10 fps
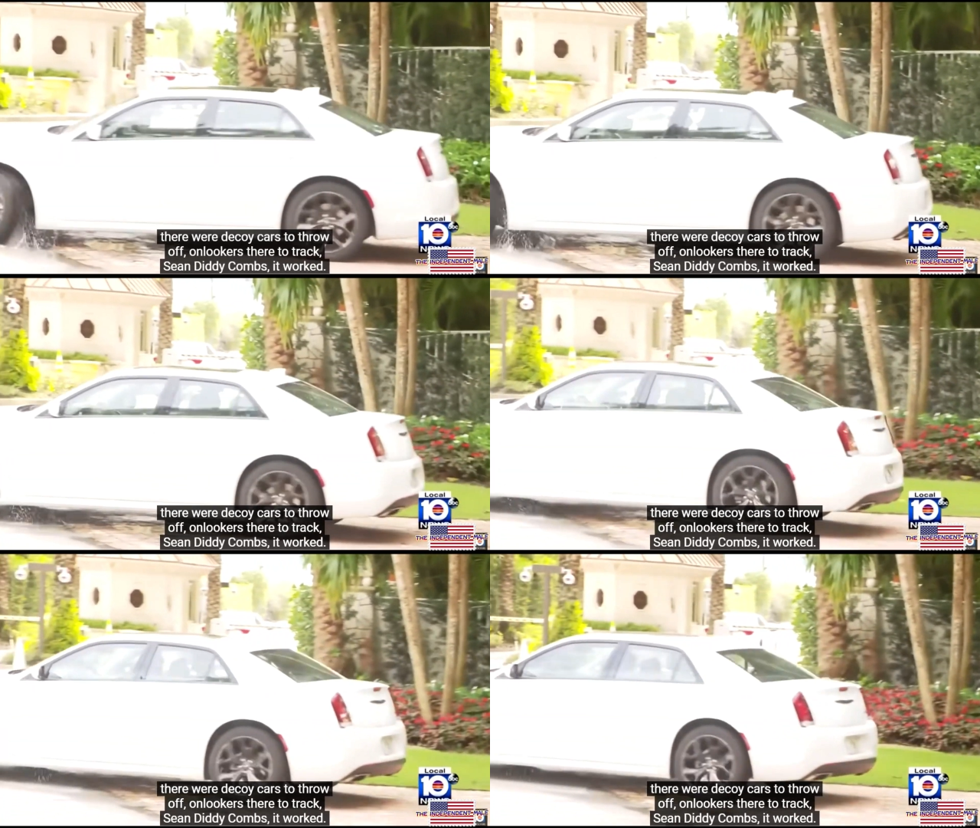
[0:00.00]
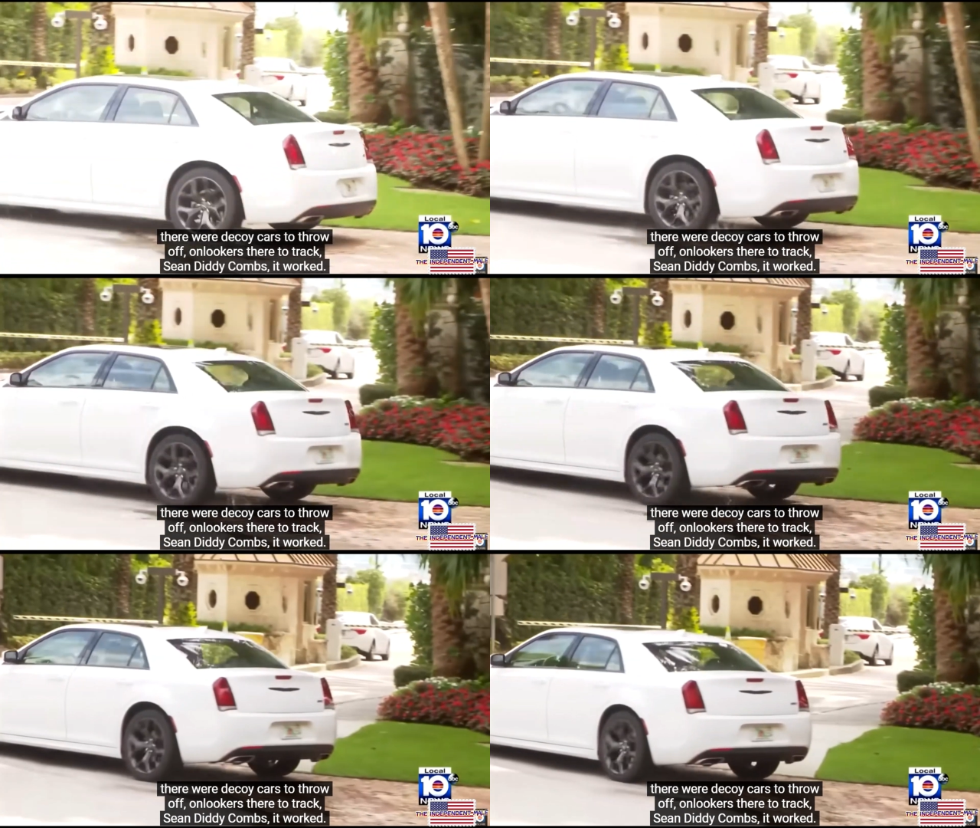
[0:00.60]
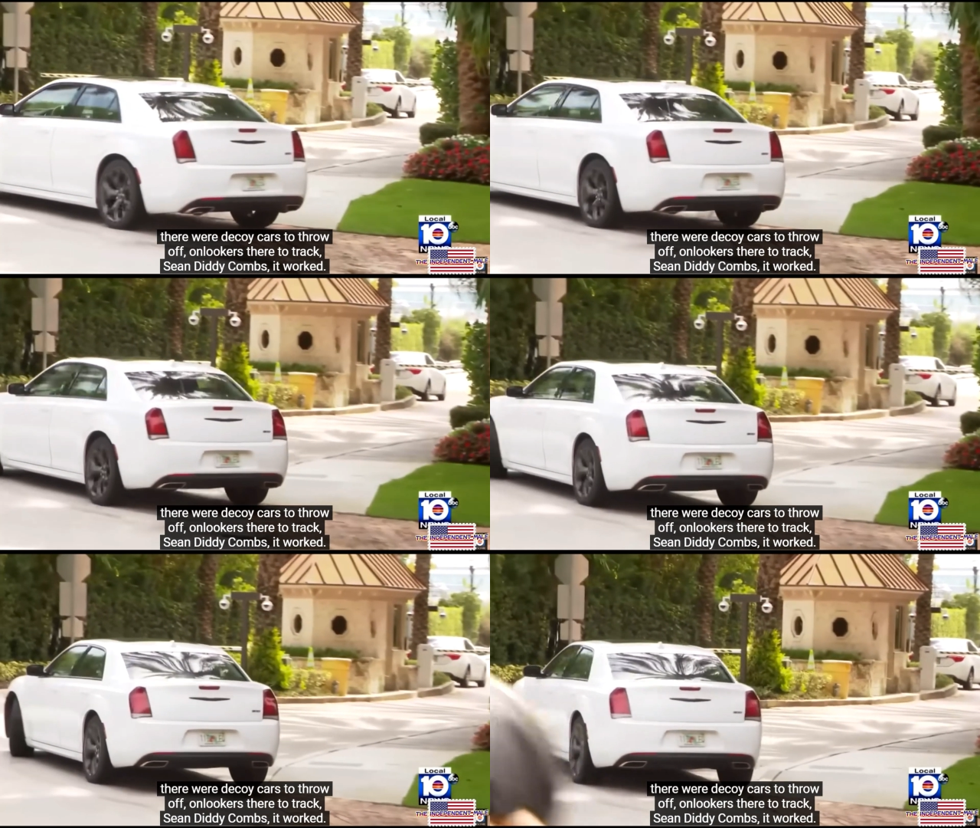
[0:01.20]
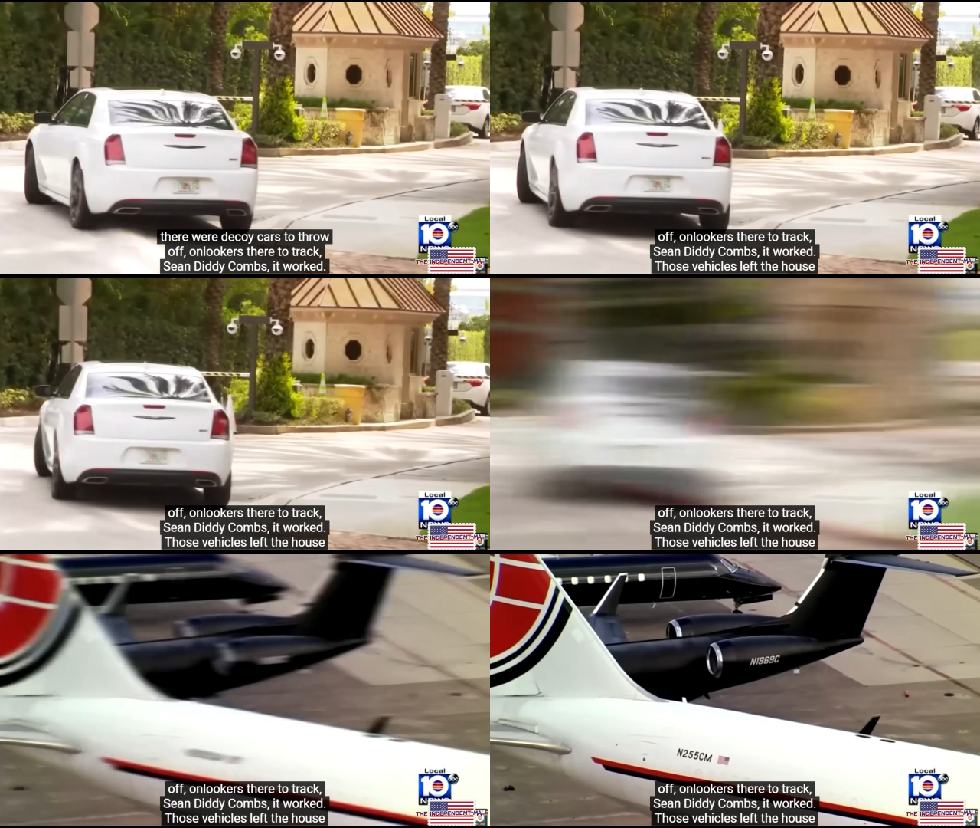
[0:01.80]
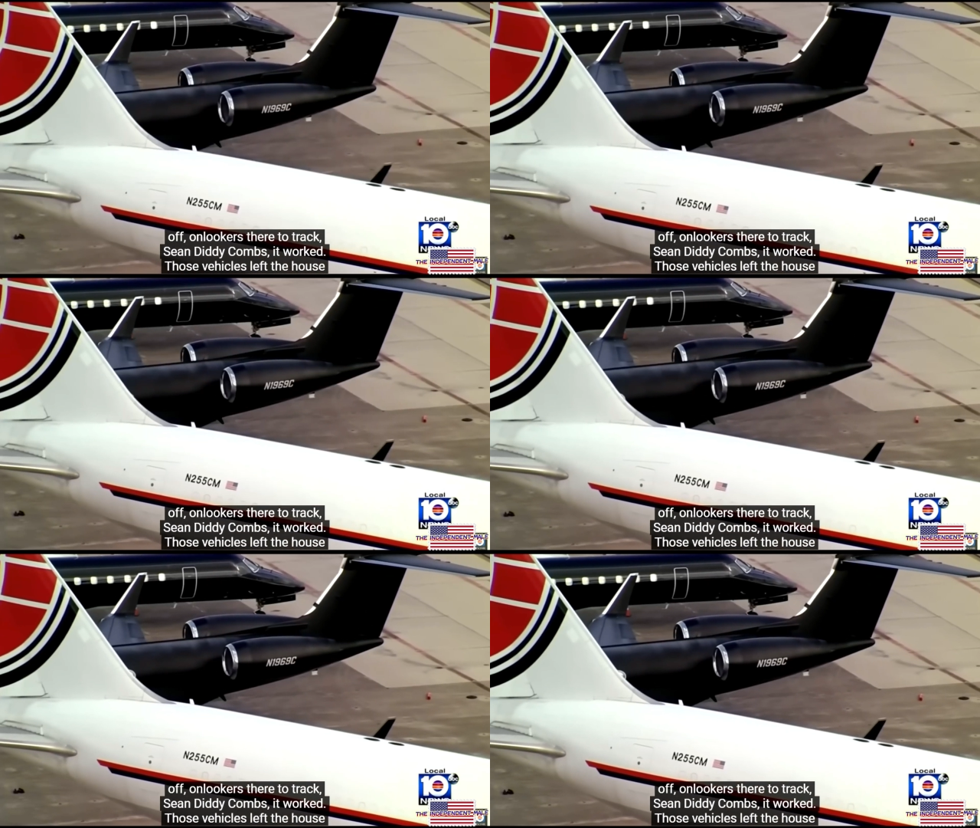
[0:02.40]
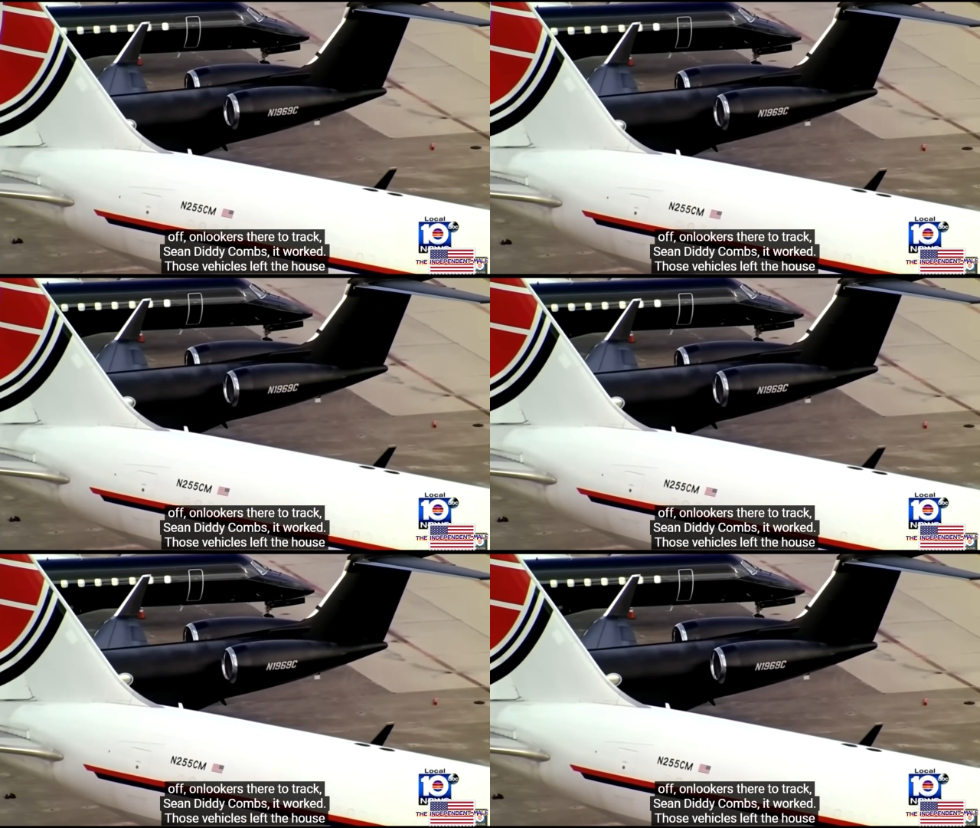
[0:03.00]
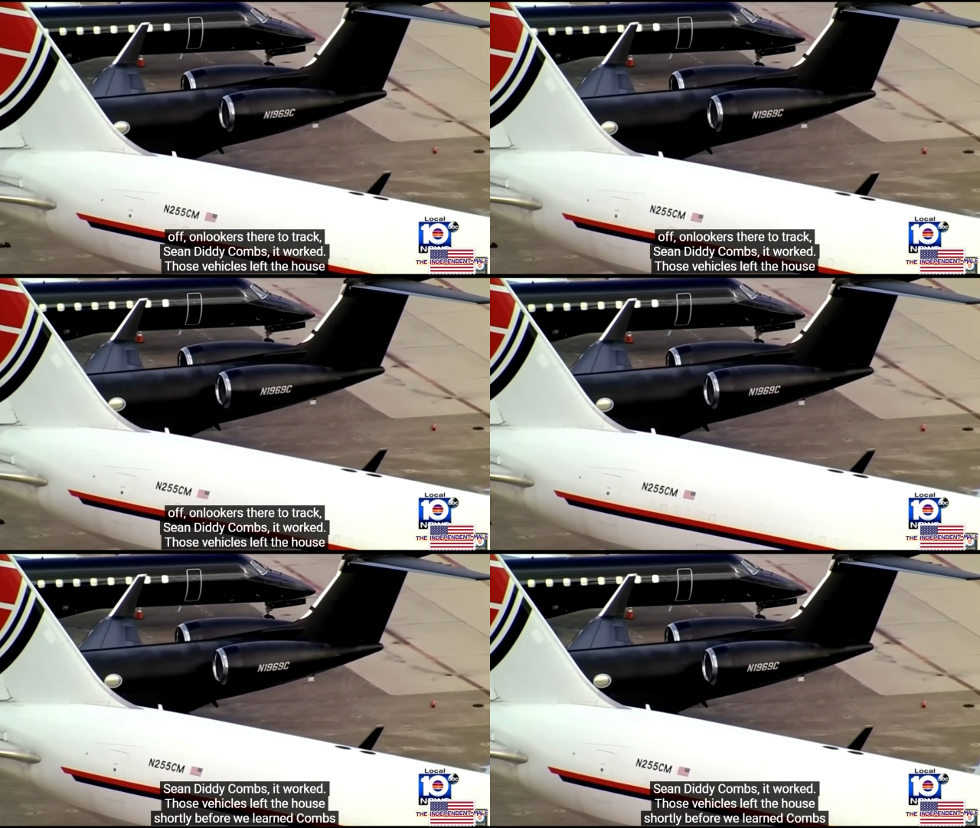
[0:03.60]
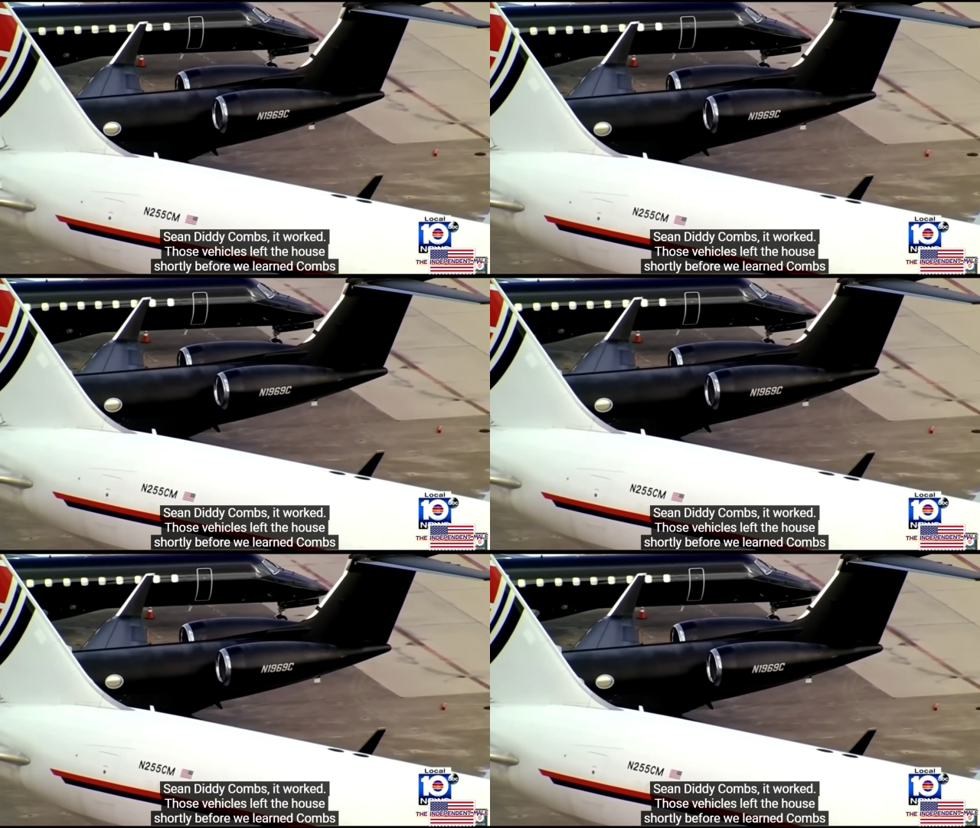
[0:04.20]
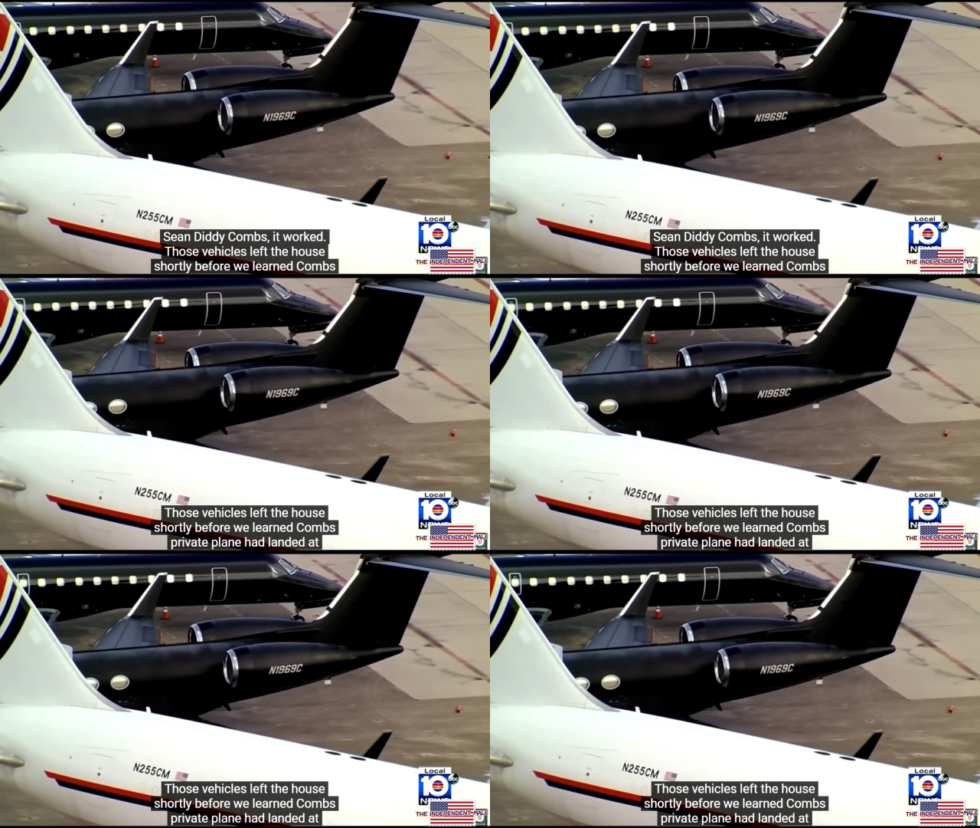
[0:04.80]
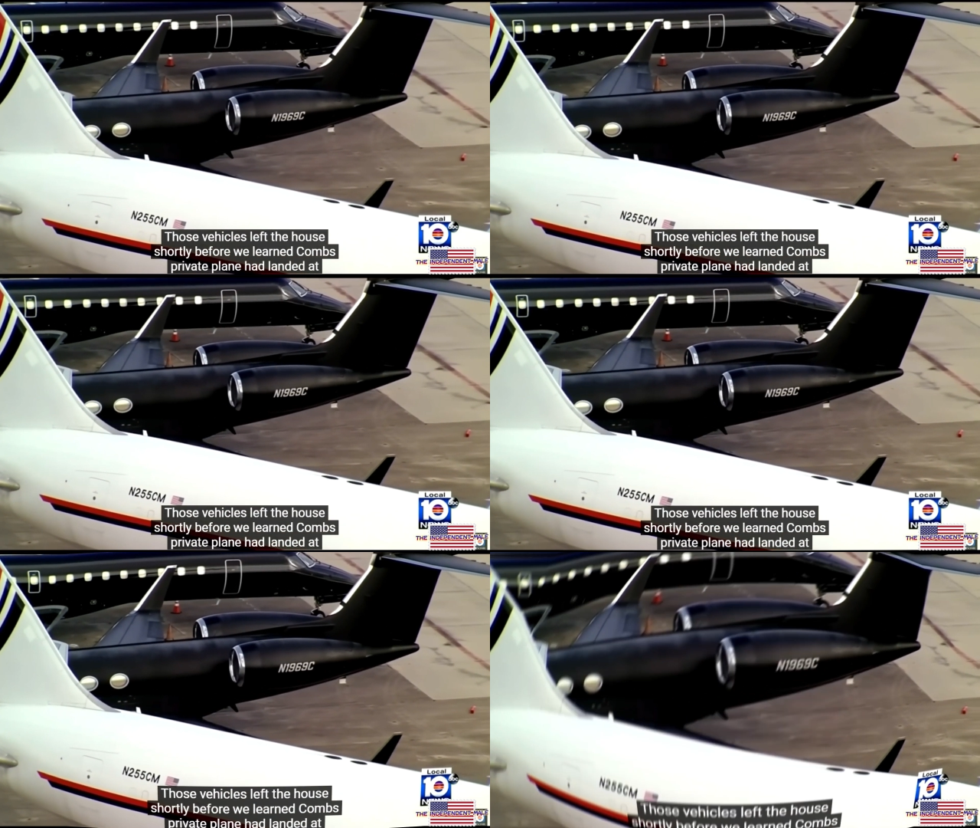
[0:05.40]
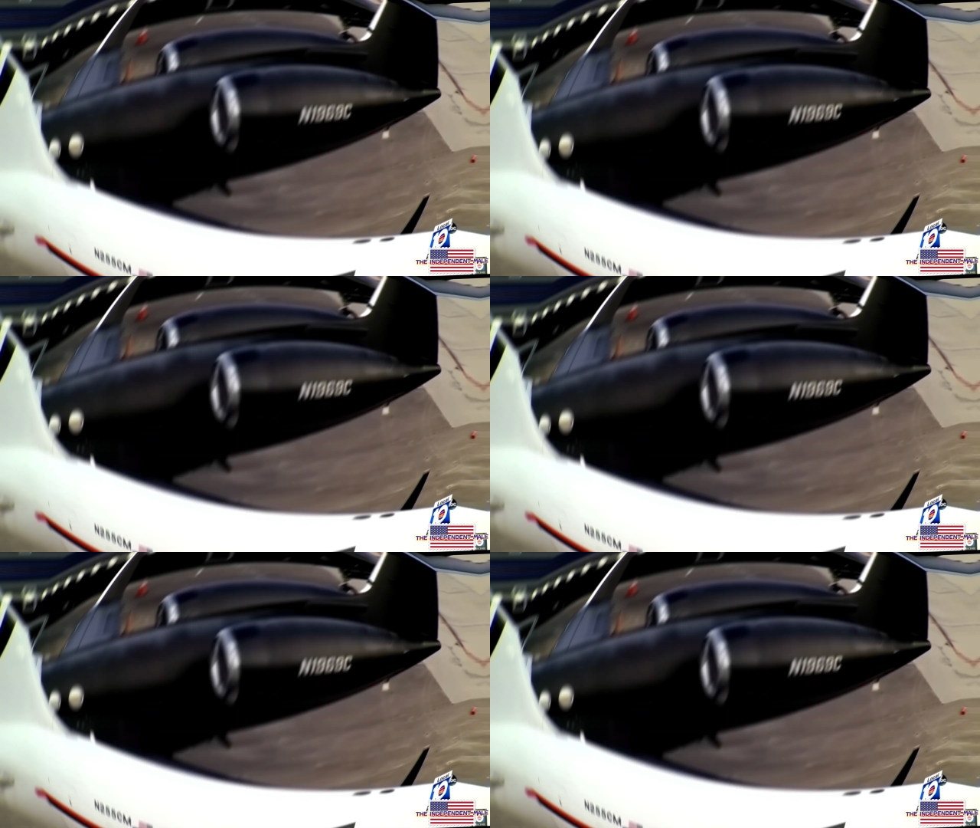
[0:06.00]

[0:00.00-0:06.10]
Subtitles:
[unreadable: no face in view]